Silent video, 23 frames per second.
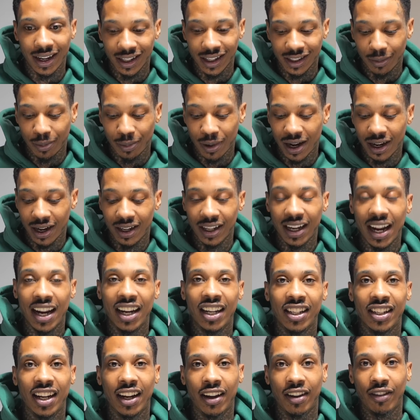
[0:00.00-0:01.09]
That's a part of the game.
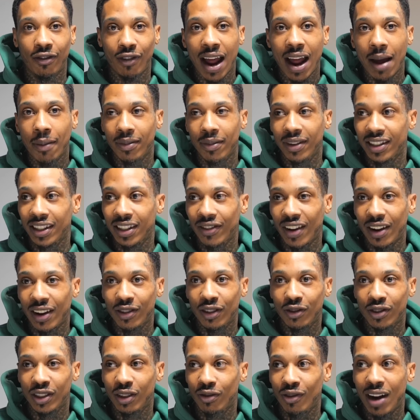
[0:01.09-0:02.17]
It's like a rap. It's like if I
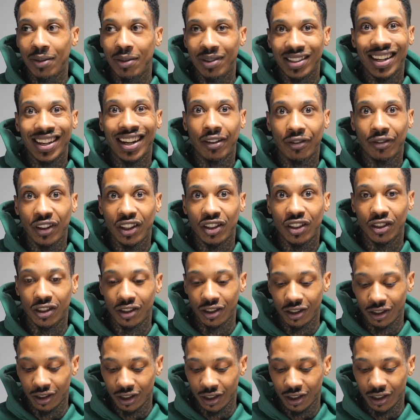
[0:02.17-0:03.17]
rap, that's like a feature.